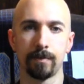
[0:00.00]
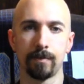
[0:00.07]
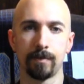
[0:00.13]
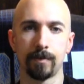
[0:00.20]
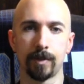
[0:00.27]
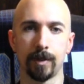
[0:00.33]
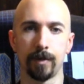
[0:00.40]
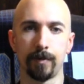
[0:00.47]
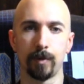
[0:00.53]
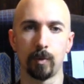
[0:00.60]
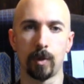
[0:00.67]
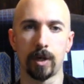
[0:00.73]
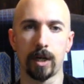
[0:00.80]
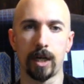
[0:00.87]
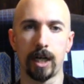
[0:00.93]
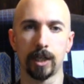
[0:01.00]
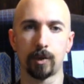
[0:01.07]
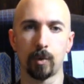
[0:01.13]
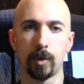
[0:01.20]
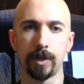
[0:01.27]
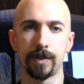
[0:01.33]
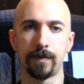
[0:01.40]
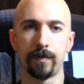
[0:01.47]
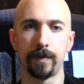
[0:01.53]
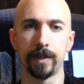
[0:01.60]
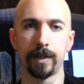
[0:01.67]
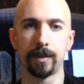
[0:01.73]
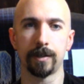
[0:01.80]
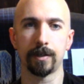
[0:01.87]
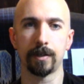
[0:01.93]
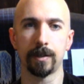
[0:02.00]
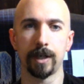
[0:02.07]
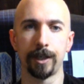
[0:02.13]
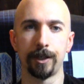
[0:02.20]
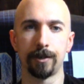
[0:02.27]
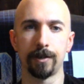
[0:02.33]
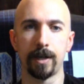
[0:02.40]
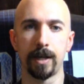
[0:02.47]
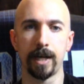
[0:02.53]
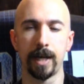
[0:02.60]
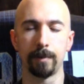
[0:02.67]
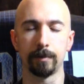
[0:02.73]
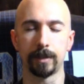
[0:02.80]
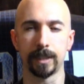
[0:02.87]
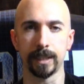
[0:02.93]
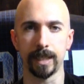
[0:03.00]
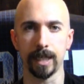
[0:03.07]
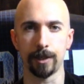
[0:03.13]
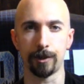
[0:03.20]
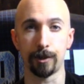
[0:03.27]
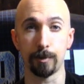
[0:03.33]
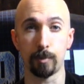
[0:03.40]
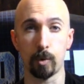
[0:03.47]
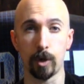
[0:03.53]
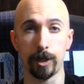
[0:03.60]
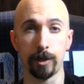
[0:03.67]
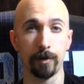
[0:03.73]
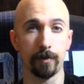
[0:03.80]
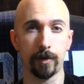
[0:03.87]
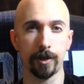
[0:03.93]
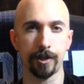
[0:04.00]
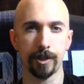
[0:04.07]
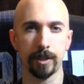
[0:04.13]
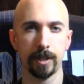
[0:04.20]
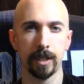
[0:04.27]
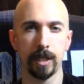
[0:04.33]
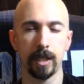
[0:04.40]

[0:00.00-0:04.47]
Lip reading: So if you want a Hot Toys figure and you're not able to get the 2.0 version,